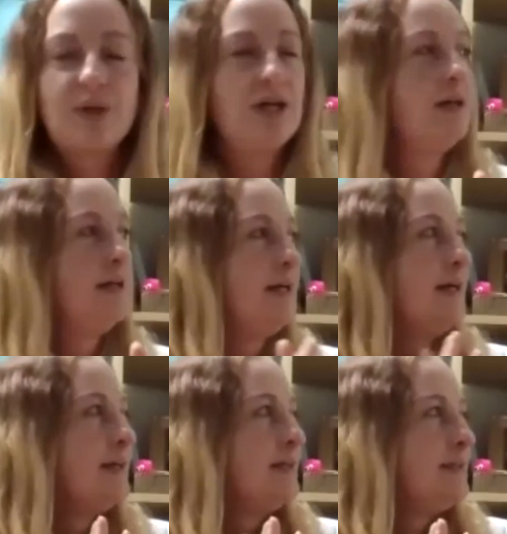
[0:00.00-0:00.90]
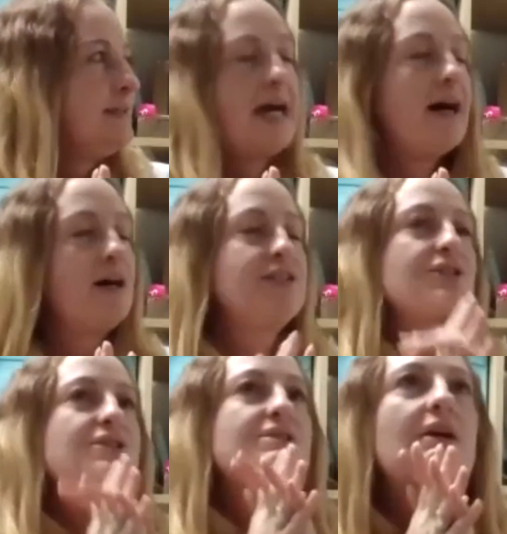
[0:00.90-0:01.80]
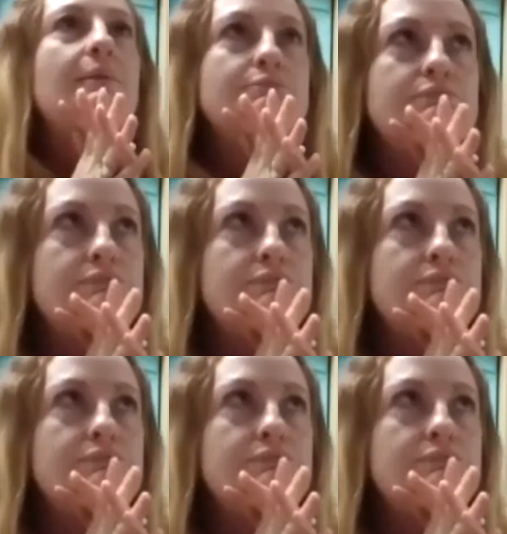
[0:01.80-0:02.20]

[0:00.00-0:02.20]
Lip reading: But yeah, I just I